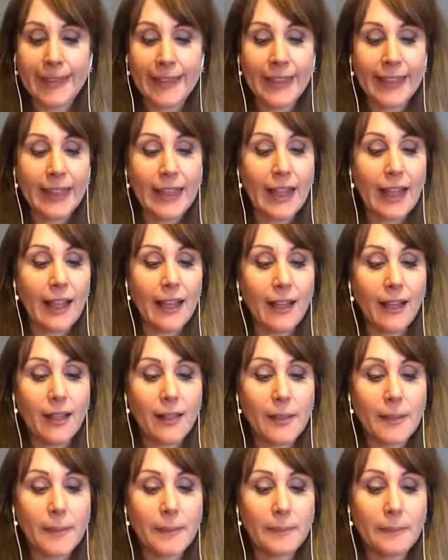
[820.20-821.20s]

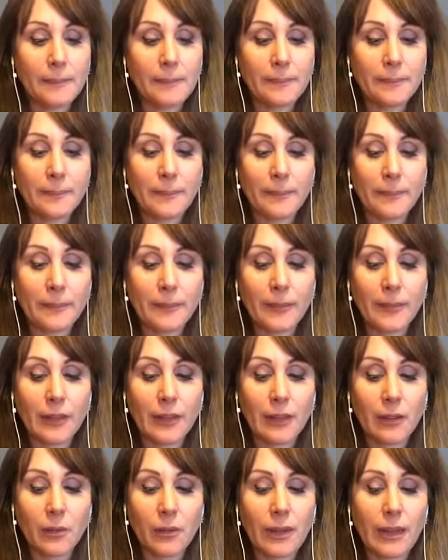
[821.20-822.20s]
Well,
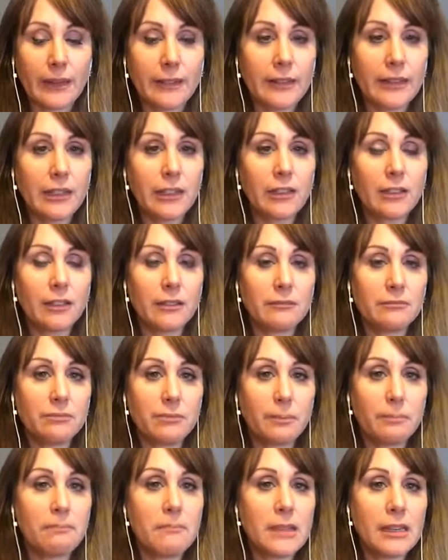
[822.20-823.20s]
I think
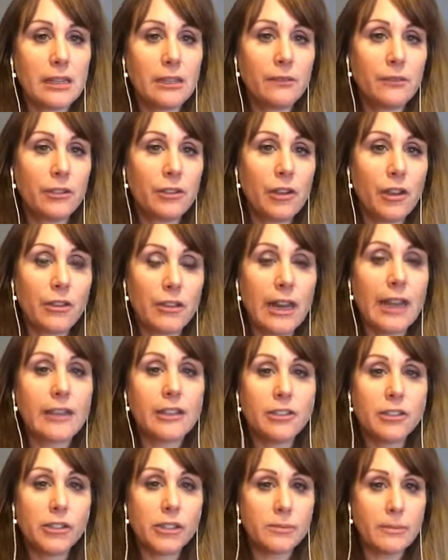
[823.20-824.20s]
many of you know that I
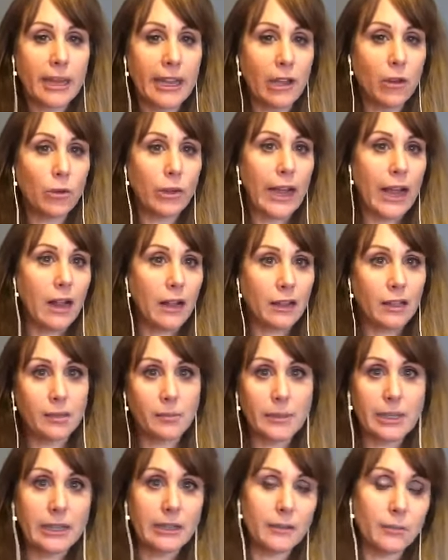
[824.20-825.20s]
used my own
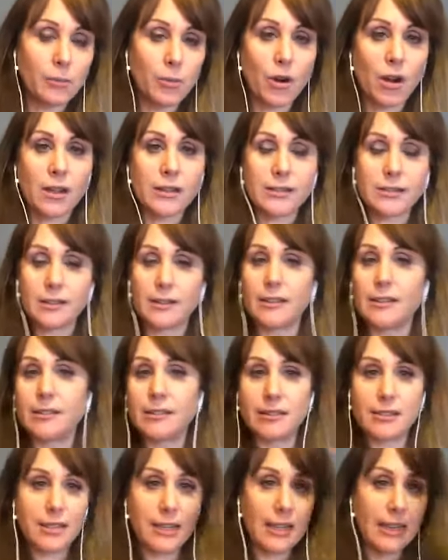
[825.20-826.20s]
alchemy process
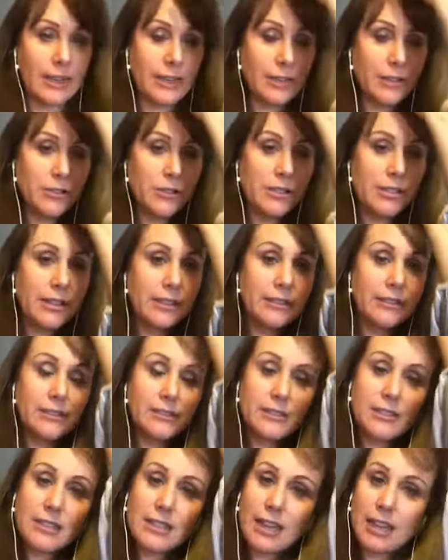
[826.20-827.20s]
that I used on
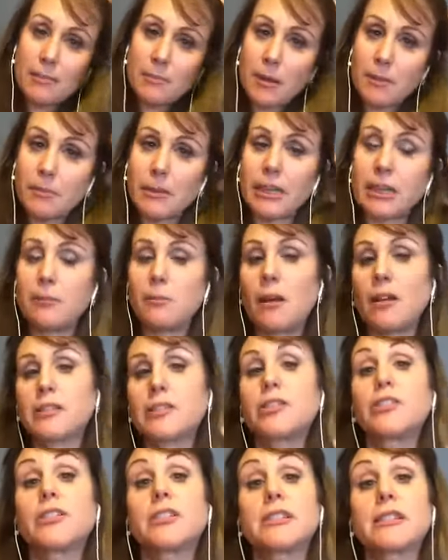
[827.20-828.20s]
slaying my money
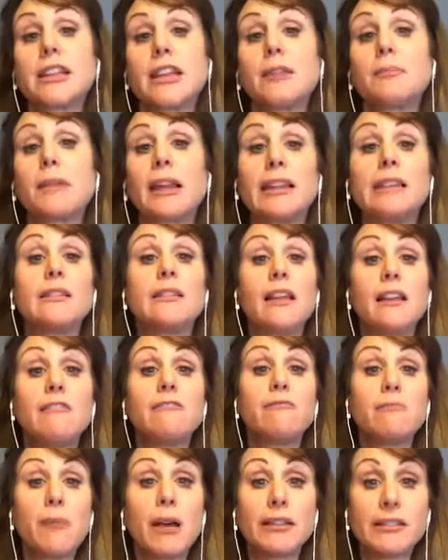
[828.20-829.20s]
monster to slay my love
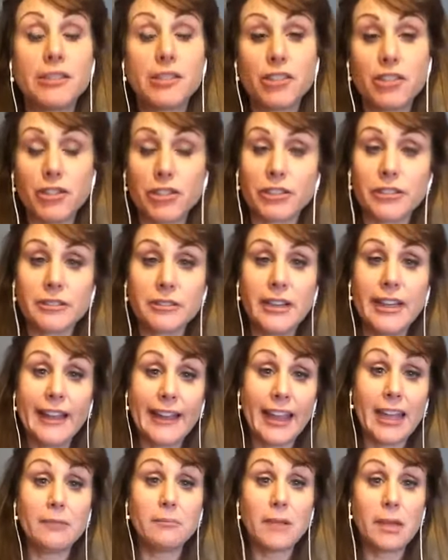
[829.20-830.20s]
monster,
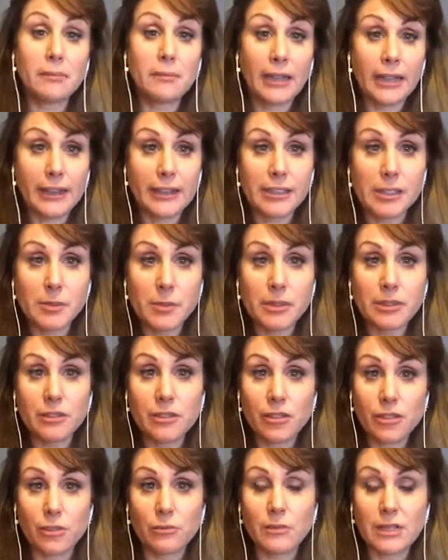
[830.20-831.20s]
and met my husband
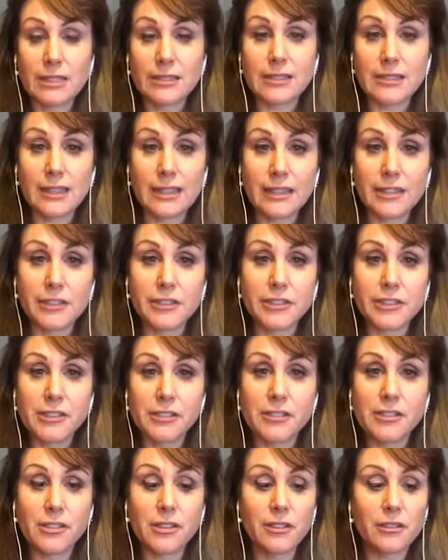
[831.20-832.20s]
2 months later.
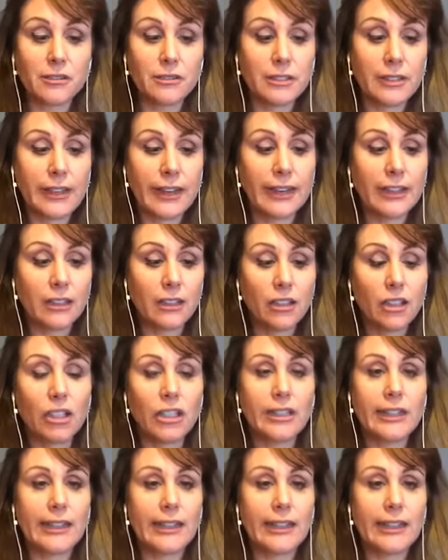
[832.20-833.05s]
So take a look